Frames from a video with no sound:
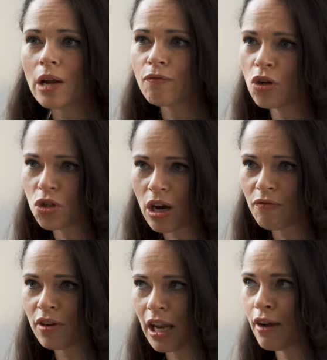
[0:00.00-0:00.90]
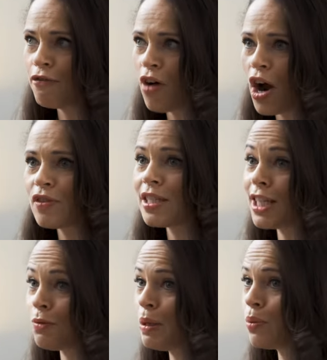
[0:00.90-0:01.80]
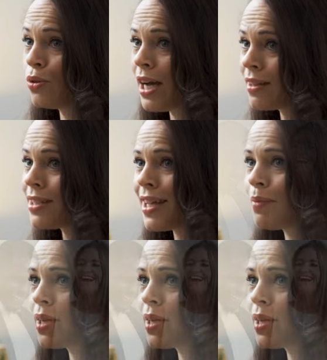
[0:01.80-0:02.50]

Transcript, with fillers: I'm photographing like five to six people at the same